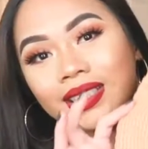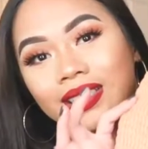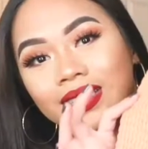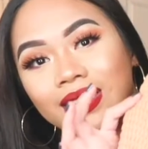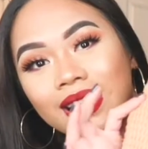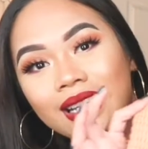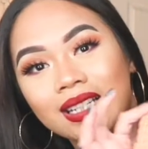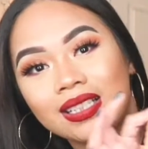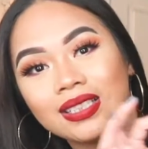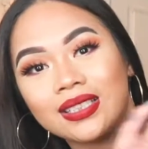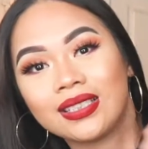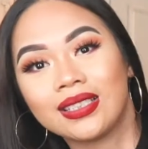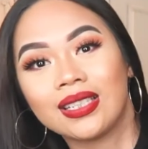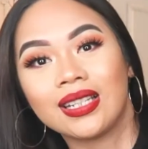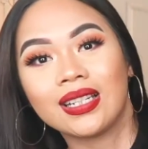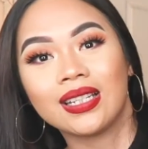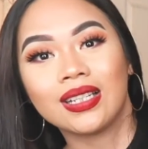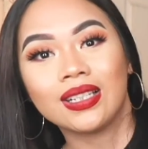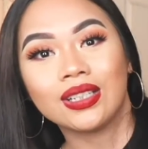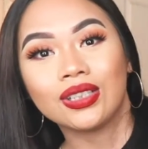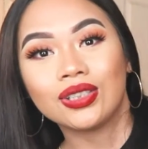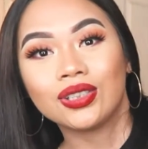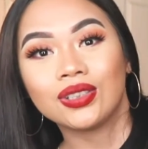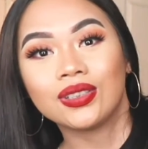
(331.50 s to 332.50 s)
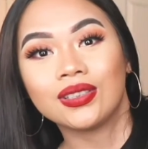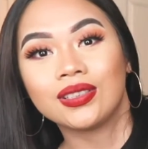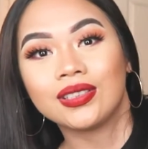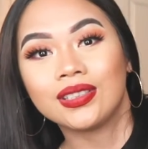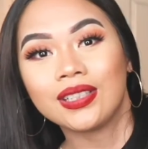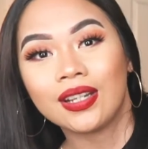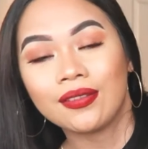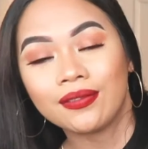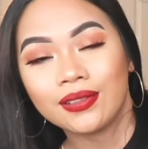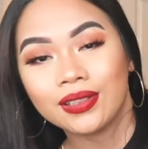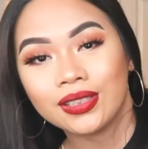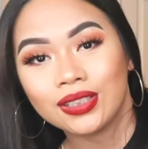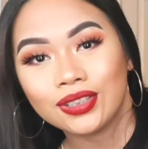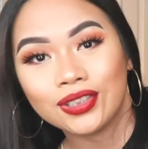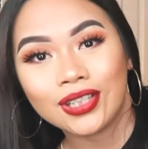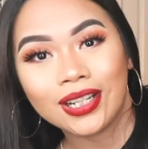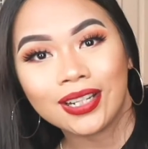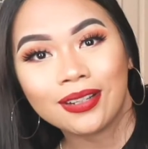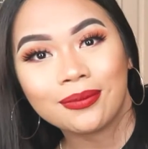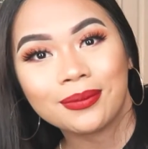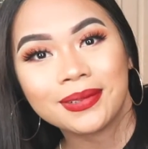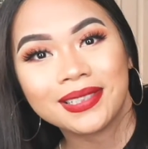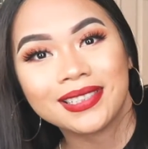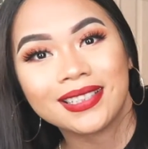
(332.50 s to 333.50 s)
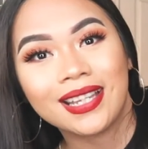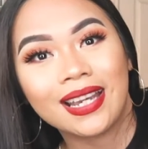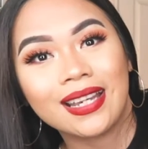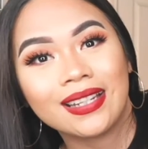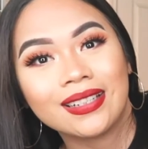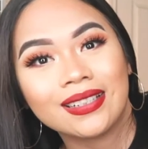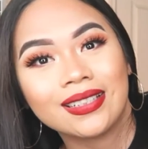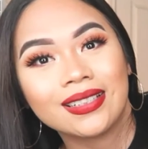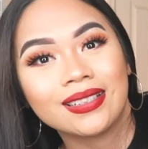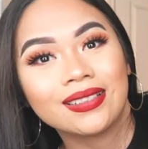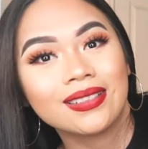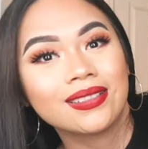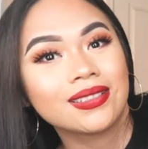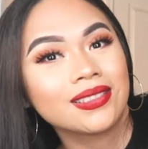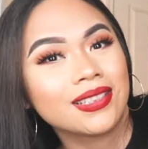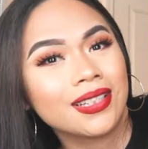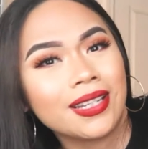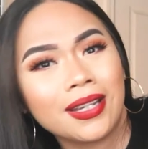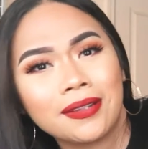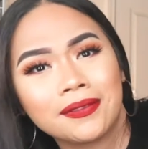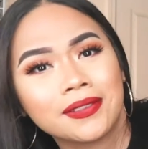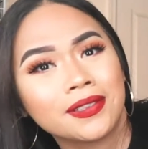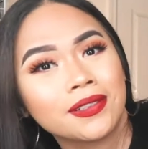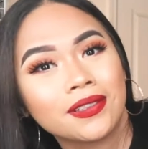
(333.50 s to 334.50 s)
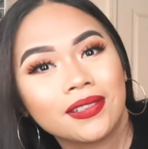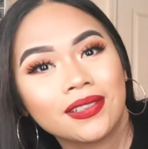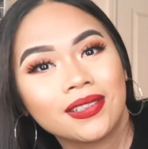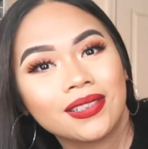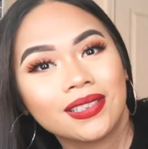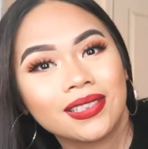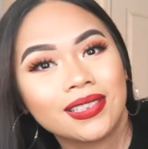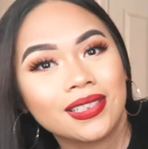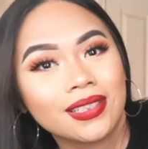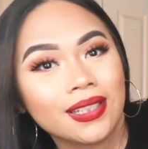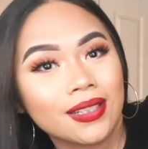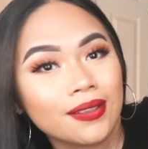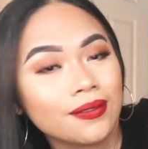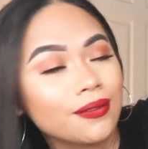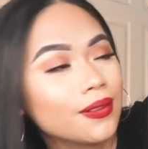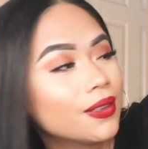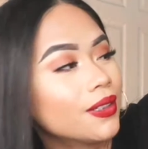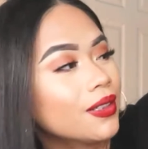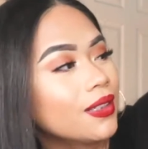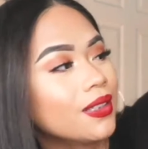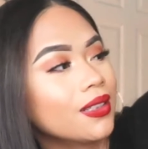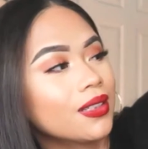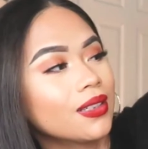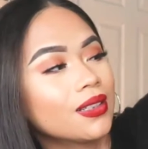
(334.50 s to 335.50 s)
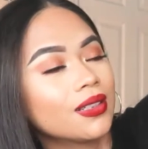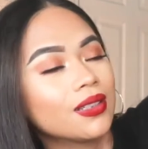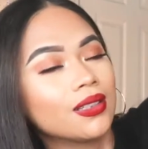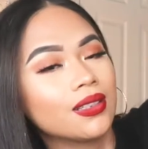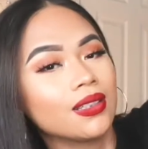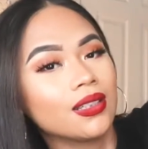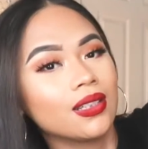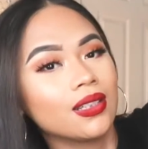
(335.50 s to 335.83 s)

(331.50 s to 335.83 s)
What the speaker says: you guys should definitely check out Missguided because they have some good stuff. Look at this.